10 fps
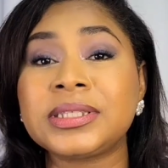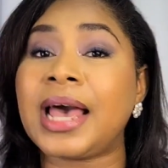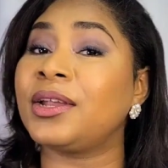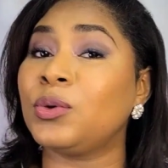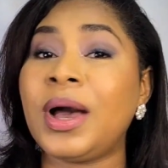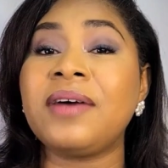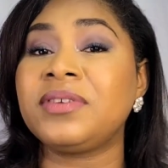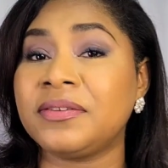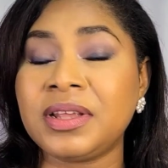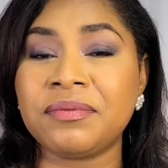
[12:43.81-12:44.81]
I know I have
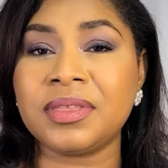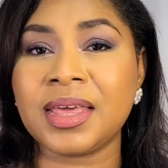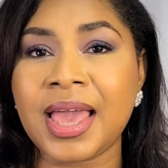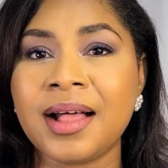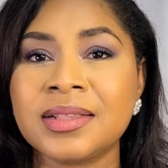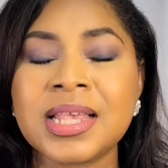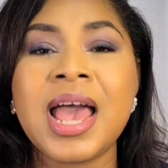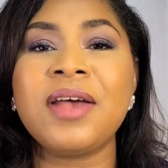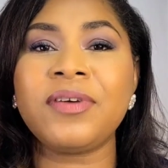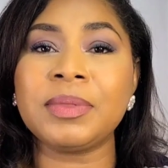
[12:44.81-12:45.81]
loved everything else
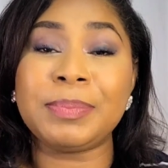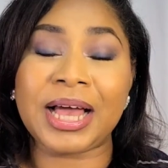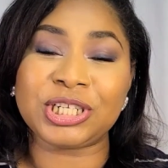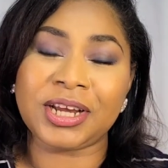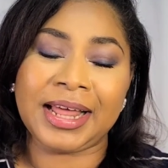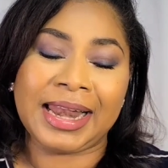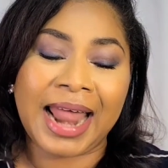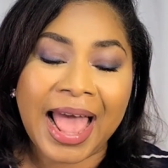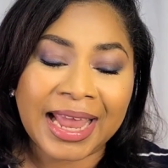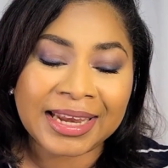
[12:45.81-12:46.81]
from the Black Sugar
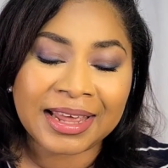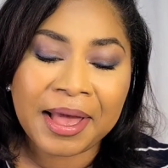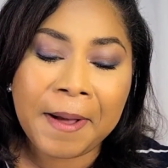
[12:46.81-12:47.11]
line,